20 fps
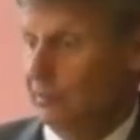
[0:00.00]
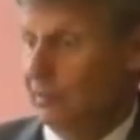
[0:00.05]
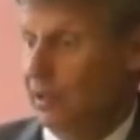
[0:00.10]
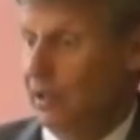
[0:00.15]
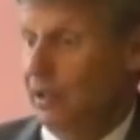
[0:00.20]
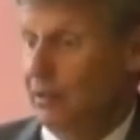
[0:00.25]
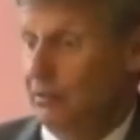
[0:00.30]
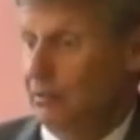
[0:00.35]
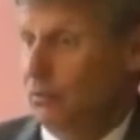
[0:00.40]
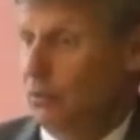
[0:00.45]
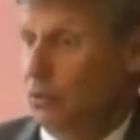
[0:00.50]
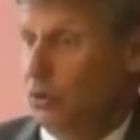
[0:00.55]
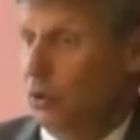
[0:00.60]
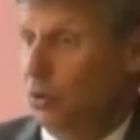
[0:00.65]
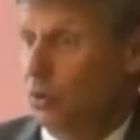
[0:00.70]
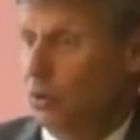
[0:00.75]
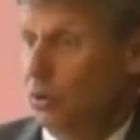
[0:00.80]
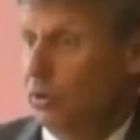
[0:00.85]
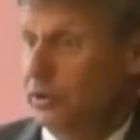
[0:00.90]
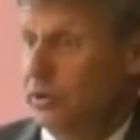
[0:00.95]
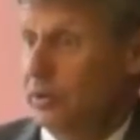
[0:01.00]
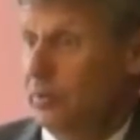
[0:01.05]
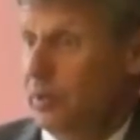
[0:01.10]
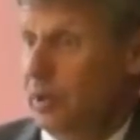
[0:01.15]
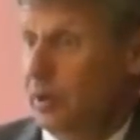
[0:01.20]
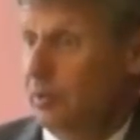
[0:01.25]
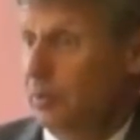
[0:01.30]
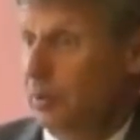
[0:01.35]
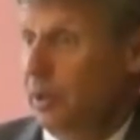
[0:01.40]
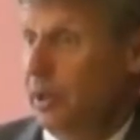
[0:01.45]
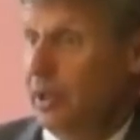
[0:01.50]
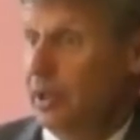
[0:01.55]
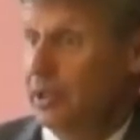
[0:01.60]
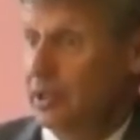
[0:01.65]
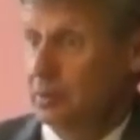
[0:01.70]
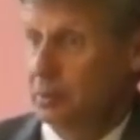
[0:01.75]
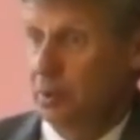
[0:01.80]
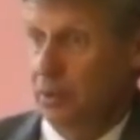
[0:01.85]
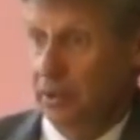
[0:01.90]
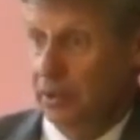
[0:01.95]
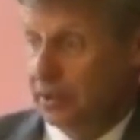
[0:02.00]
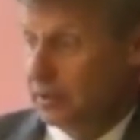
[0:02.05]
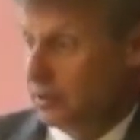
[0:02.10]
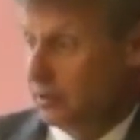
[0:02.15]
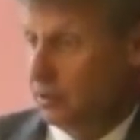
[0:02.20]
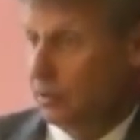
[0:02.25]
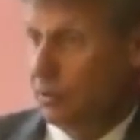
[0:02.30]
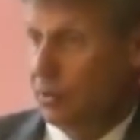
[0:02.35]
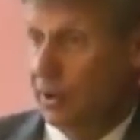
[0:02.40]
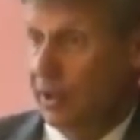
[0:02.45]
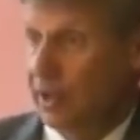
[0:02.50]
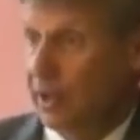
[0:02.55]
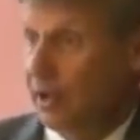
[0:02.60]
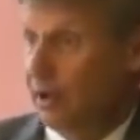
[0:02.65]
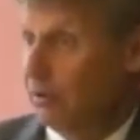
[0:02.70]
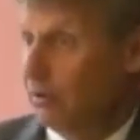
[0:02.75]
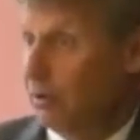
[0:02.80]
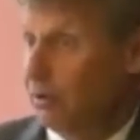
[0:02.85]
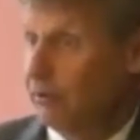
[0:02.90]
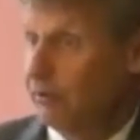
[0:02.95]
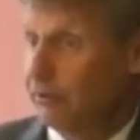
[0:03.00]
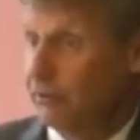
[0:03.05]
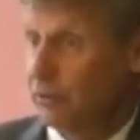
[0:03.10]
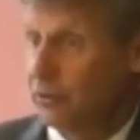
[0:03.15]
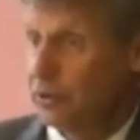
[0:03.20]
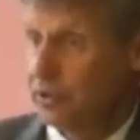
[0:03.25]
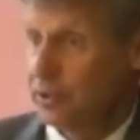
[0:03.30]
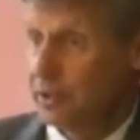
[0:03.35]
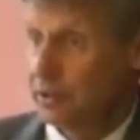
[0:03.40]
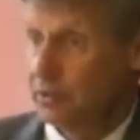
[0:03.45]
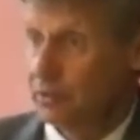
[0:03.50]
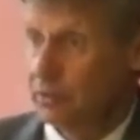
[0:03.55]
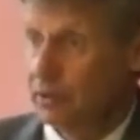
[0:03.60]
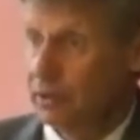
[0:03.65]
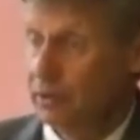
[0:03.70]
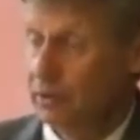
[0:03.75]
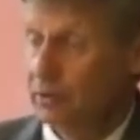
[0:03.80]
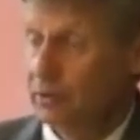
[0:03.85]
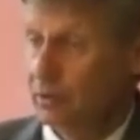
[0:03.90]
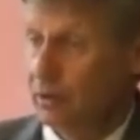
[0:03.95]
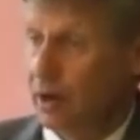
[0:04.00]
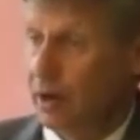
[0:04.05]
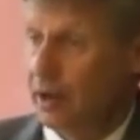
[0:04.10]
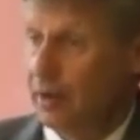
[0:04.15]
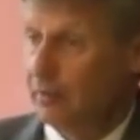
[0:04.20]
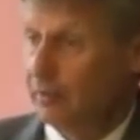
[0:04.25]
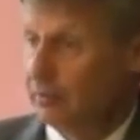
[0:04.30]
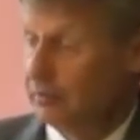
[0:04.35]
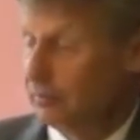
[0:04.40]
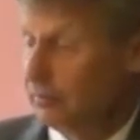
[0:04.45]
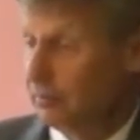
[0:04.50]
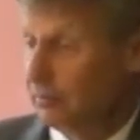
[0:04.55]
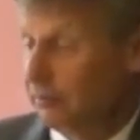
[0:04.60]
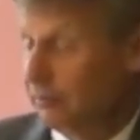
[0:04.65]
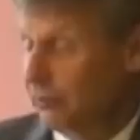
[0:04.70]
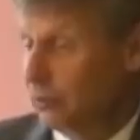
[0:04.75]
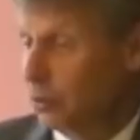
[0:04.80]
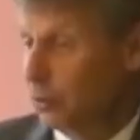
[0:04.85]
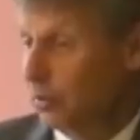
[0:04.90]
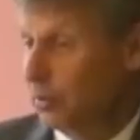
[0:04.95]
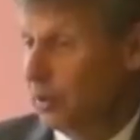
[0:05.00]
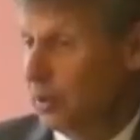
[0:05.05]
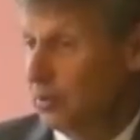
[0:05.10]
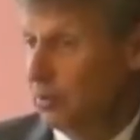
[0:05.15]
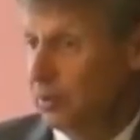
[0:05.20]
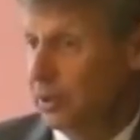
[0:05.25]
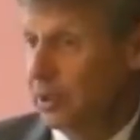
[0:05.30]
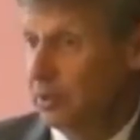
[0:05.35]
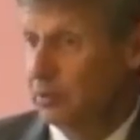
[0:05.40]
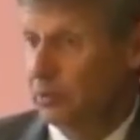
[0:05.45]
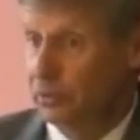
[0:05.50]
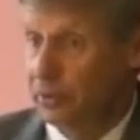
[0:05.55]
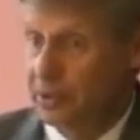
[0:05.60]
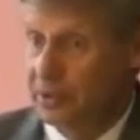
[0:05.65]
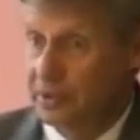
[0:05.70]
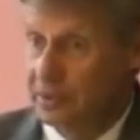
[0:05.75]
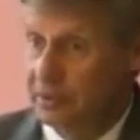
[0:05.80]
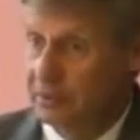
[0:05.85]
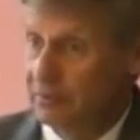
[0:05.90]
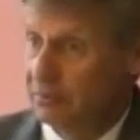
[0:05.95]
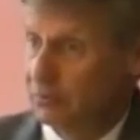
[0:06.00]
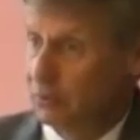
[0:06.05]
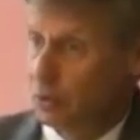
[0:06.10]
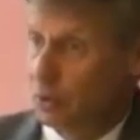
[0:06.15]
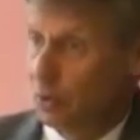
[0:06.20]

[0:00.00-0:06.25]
the world's a better place. Police are going out and enforcing real crime. Fewer people in prison.